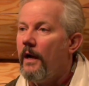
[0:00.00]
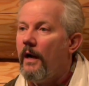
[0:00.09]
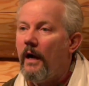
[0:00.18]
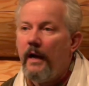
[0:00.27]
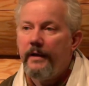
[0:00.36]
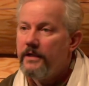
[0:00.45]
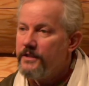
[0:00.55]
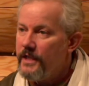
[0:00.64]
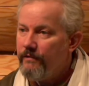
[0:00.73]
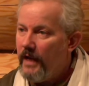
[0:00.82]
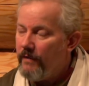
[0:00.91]
It
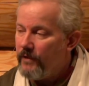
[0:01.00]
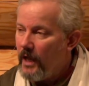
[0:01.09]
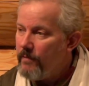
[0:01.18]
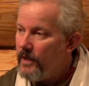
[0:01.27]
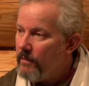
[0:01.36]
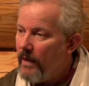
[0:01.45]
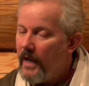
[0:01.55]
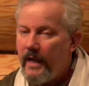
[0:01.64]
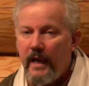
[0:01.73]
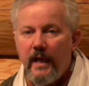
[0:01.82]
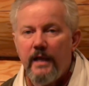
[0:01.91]
doesn't even have to come into
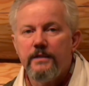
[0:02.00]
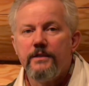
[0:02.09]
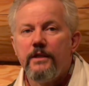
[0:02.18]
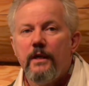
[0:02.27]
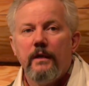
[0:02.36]
my hands.